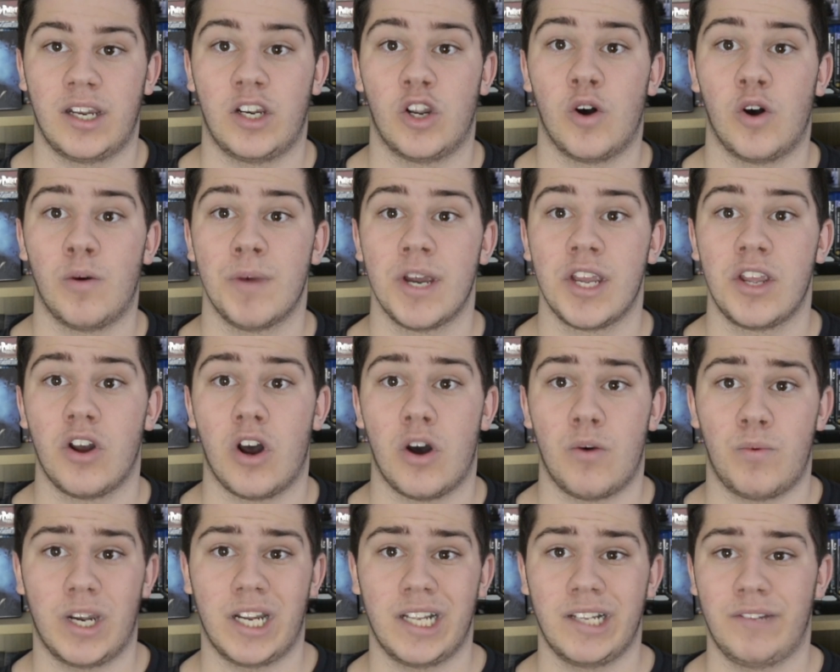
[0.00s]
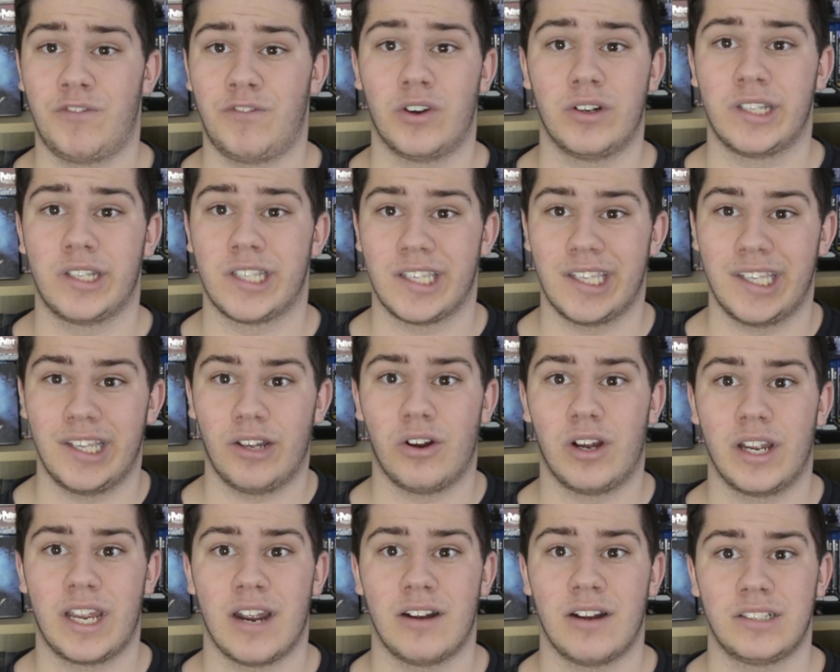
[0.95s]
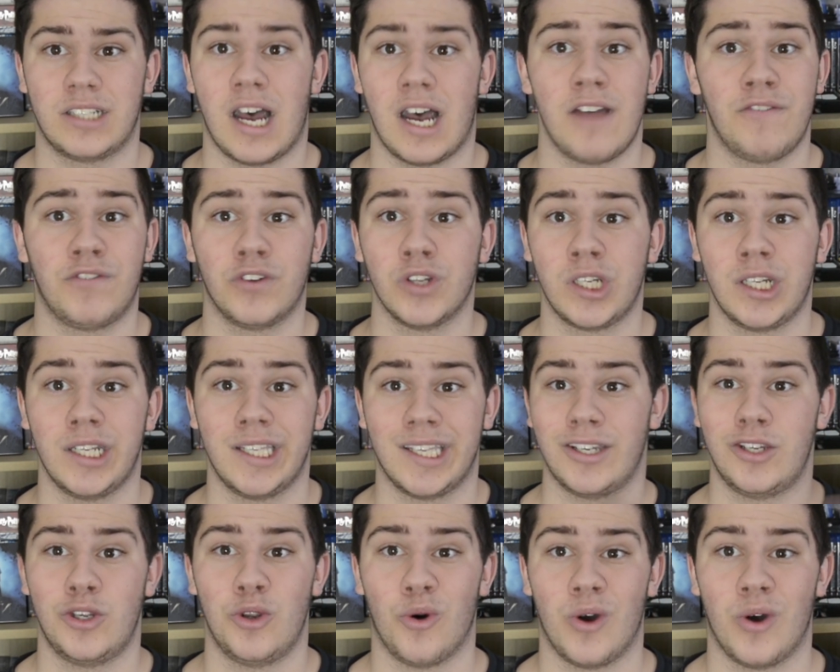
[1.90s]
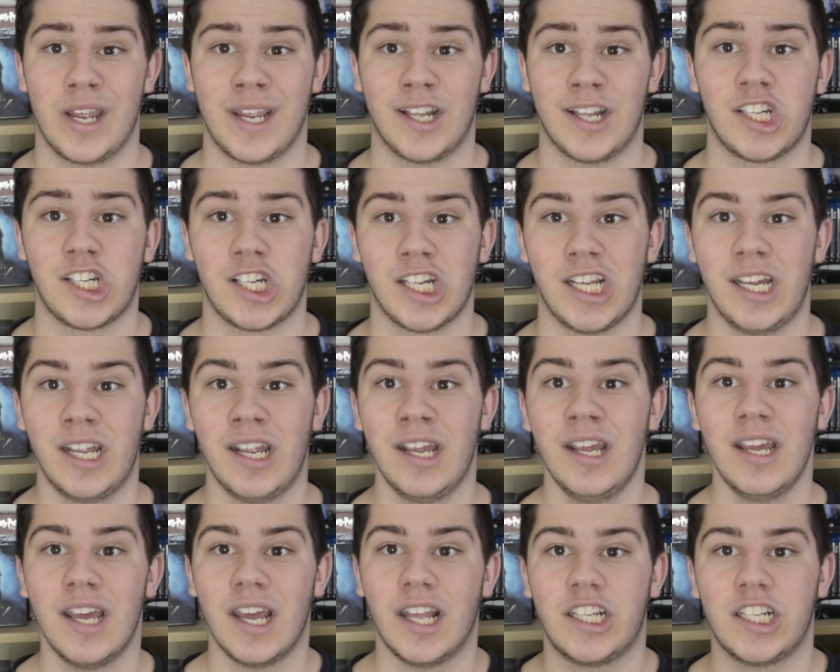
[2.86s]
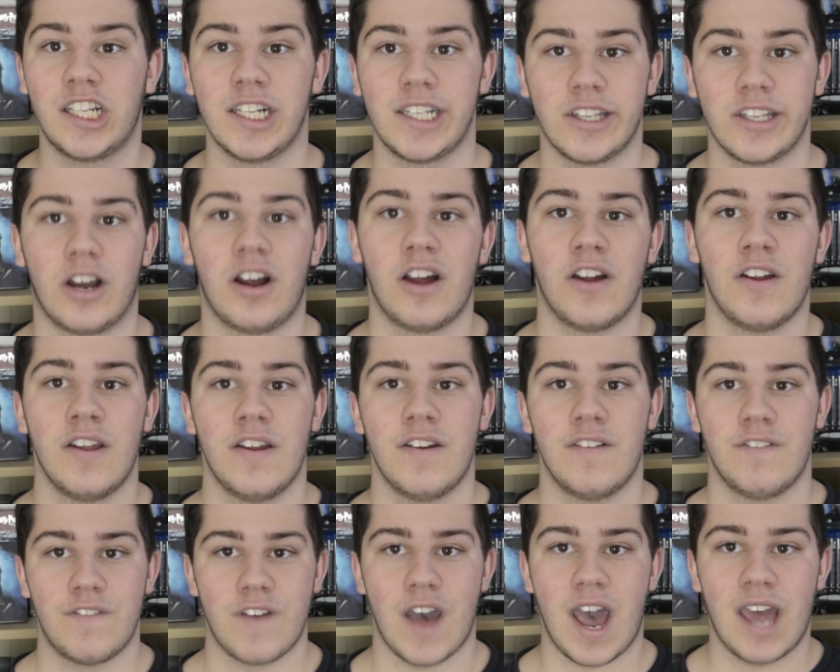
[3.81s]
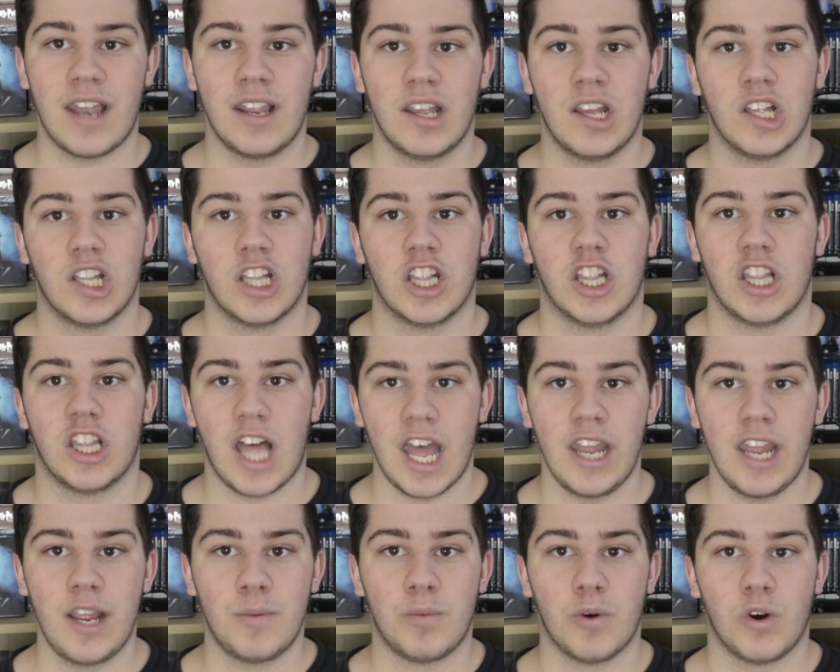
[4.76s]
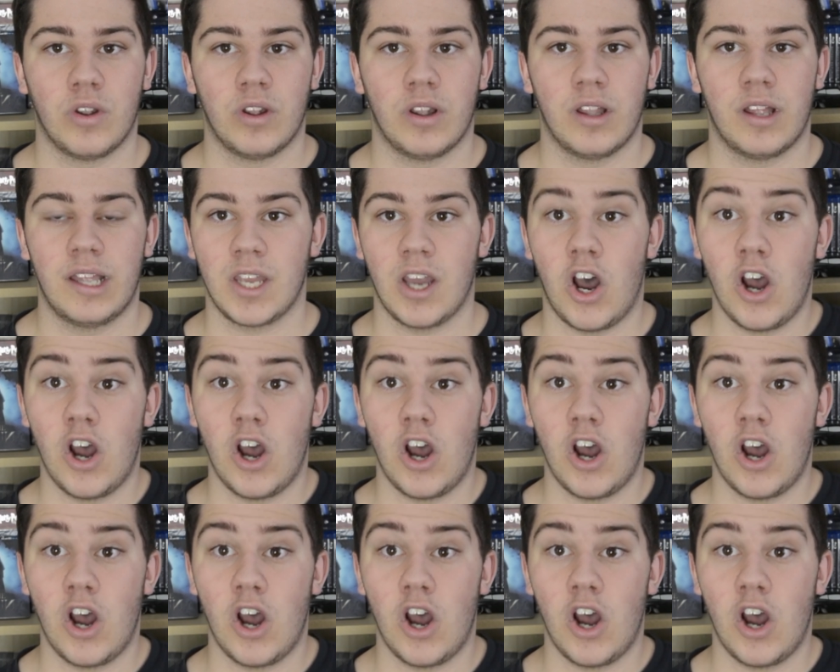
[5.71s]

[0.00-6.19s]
and oh my god, when I first saw her character, I thought she's annoying as shit, and she's not that likable.